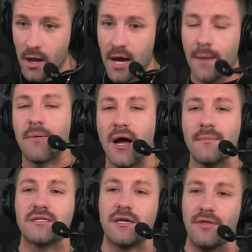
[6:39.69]
I
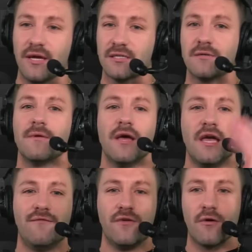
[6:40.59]
promise you this
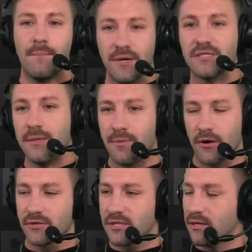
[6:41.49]
if you're a busy
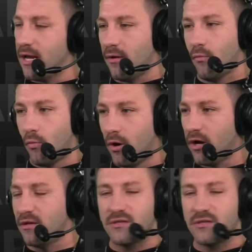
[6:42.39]
person and one,